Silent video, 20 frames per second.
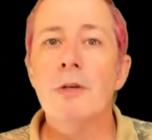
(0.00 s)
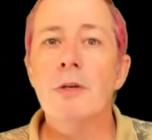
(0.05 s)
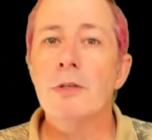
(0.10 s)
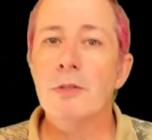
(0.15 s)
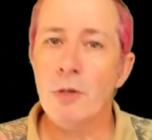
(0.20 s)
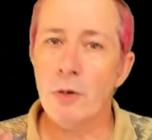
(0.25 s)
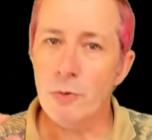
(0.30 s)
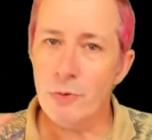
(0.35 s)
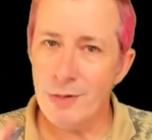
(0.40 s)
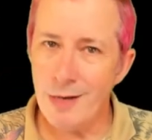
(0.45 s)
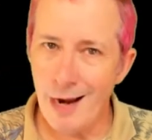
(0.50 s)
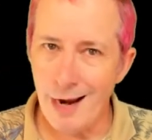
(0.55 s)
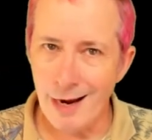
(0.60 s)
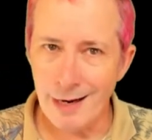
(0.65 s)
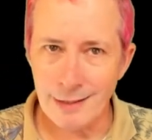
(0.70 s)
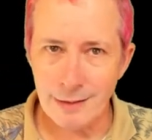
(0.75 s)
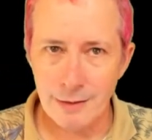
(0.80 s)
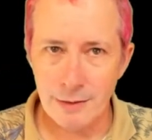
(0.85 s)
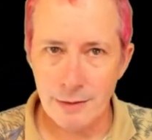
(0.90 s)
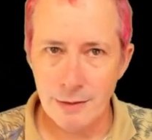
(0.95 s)
So
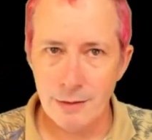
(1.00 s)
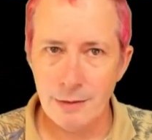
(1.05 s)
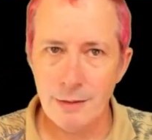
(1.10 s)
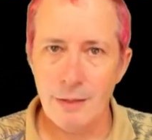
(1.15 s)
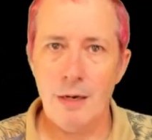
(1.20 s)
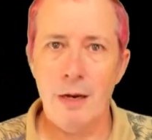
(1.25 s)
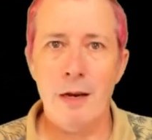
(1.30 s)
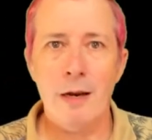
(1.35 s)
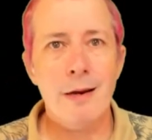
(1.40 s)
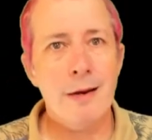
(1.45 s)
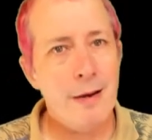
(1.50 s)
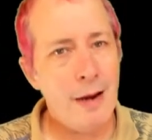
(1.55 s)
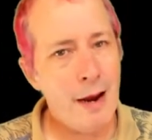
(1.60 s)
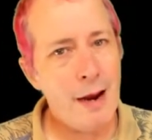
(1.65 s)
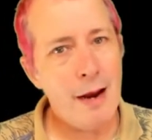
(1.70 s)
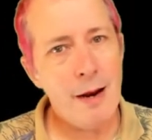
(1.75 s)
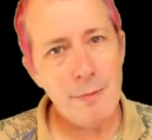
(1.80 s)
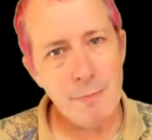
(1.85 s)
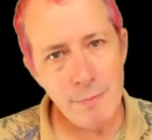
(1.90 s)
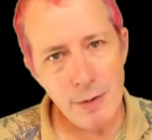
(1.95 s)
yes, it
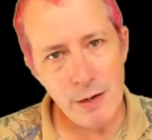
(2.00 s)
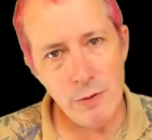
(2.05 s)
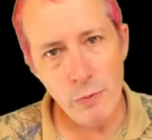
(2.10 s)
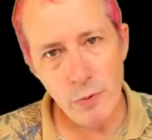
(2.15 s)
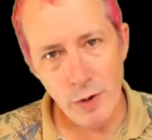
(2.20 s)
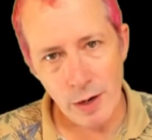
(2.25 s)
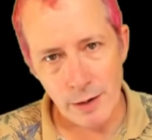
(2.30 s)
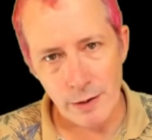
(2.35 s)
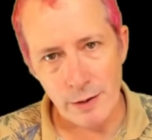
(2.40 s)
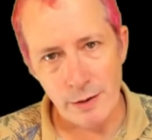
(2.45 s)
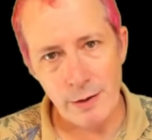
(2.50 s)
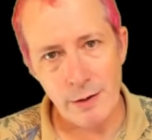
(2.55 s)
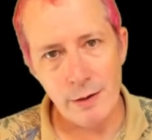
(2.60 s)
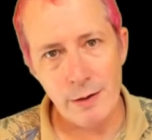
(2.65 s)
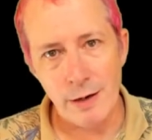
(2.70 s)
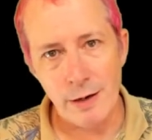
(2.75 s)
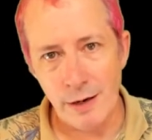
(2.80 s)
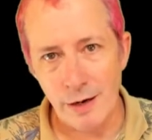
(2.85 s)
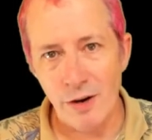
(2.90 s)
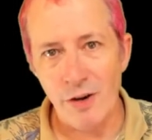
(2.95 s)
can be written
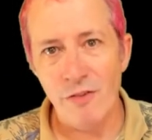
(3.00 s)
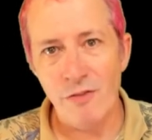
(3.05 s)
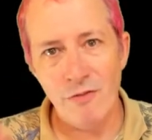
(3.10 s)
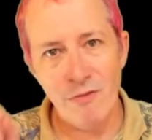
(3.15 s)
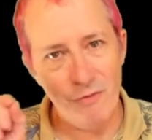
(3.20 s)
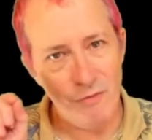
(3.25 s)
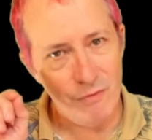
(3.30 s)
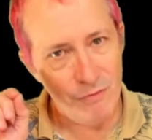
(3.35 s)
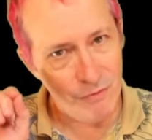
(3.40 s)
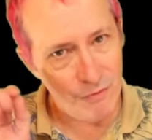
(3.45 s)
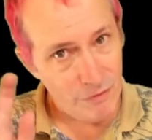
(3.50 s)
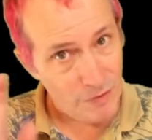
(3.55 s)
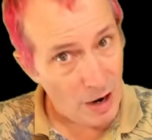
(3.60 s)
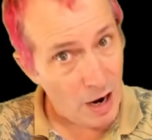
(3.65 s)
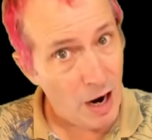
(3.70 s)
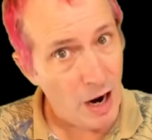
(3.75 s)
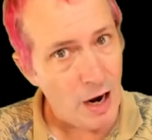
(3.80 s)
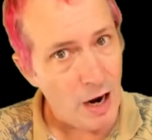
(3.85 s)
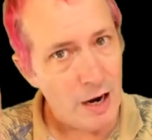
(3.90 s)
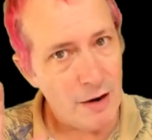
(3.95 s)
in
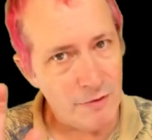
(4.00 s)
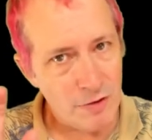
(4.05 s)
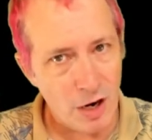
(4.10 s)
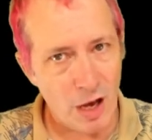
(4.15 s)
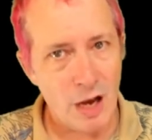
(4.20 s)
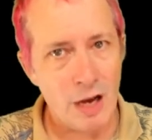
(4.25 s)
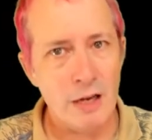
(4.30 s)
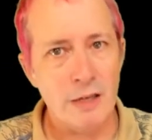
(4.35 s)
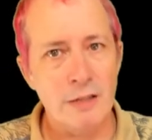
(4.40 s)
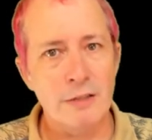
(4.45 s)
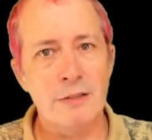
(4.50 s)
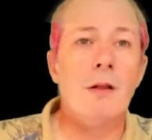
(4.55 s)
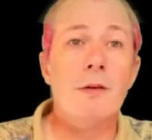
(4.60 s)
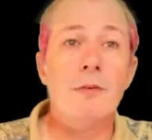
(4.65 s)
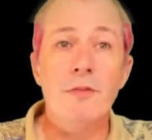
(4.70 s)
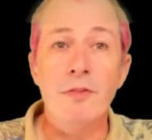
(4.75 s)
5 lines.